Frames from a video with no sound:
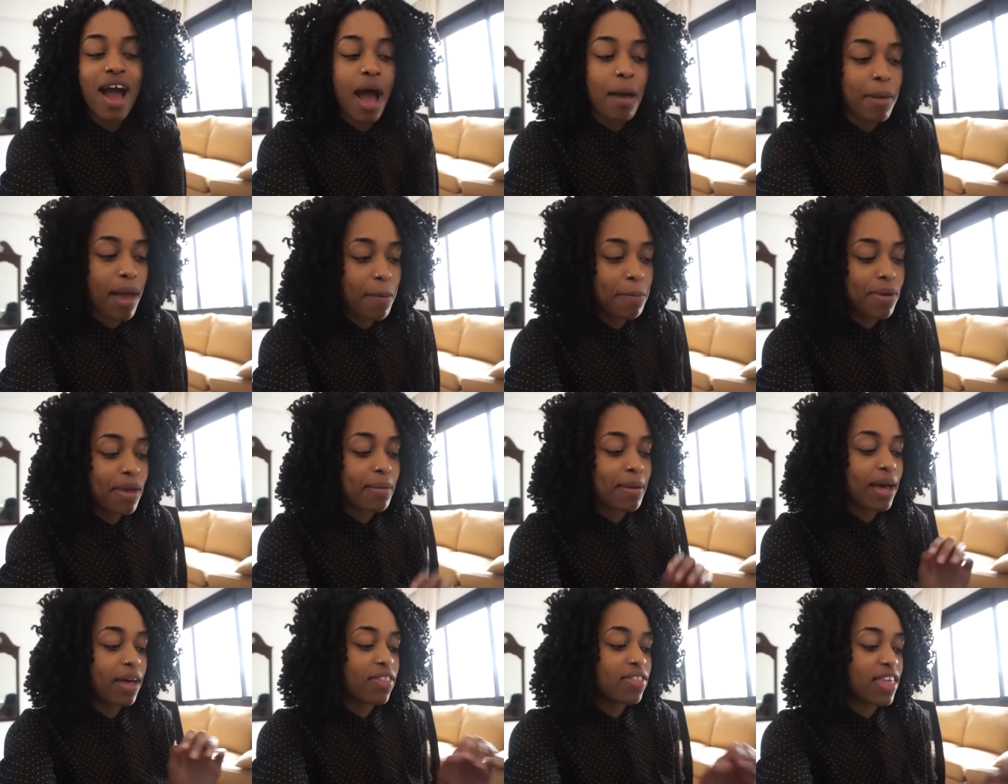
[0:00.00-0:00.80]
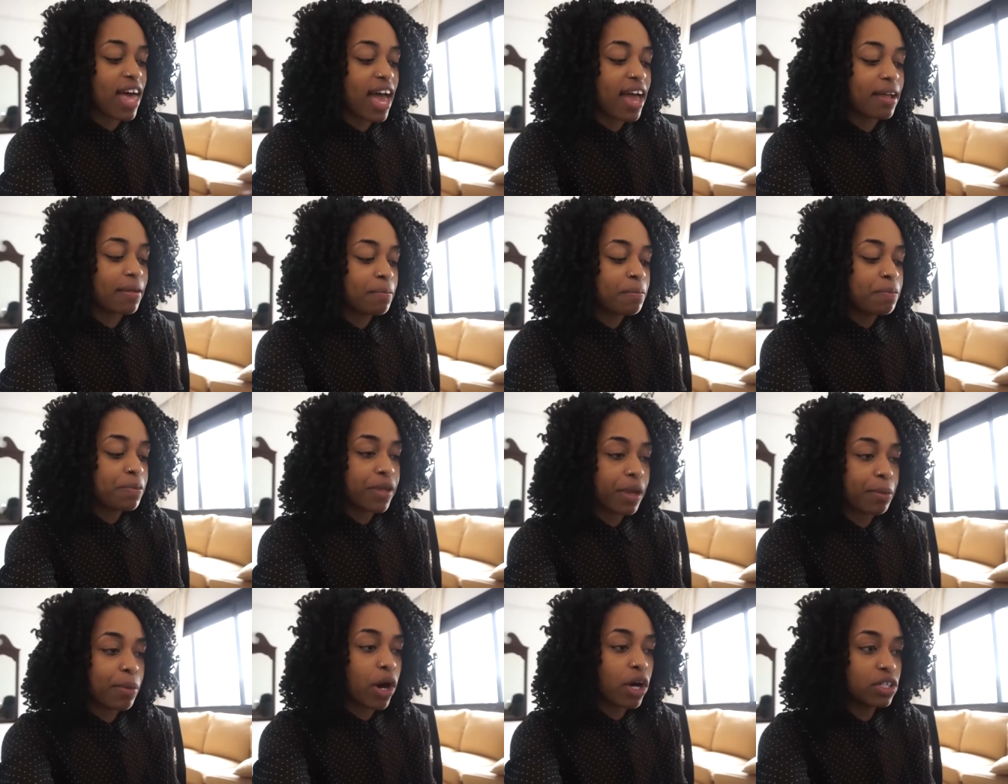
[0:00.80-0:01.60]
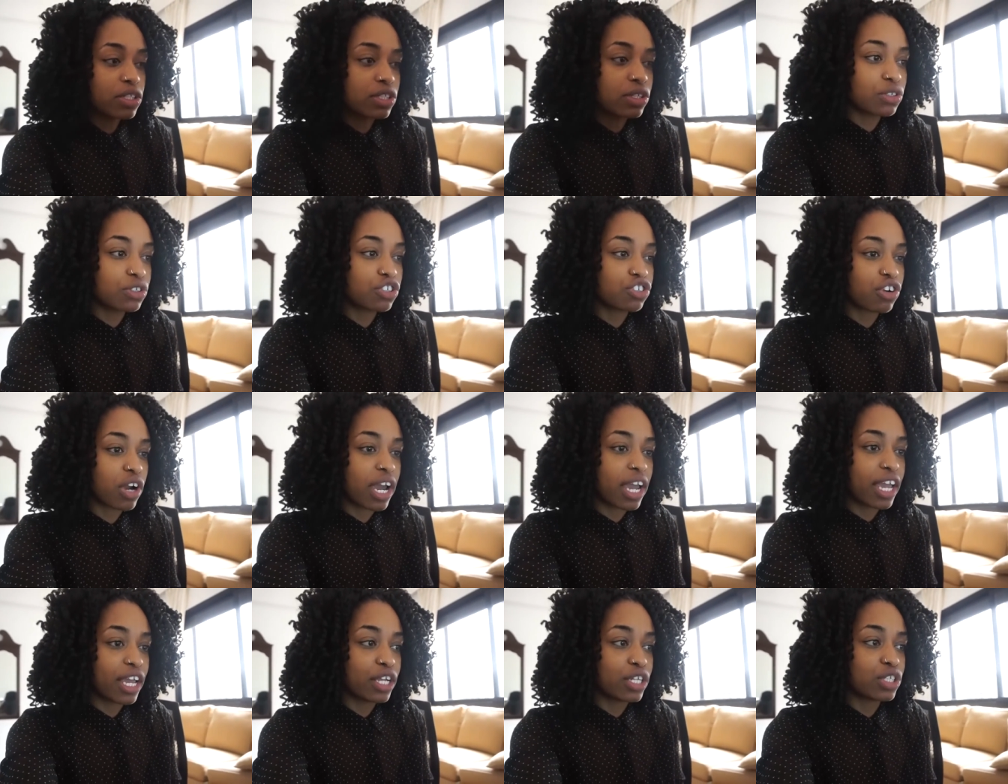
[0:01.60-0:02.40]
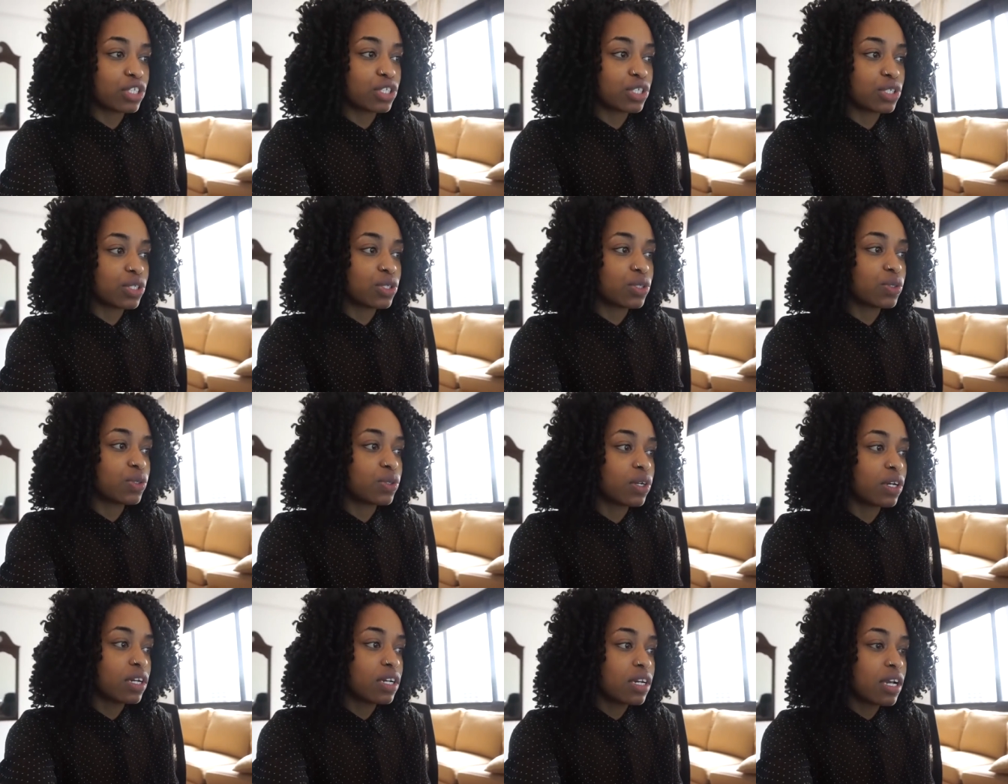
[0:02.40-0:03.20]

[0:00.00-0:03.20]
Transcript: I'm happy about that. I'm also trying to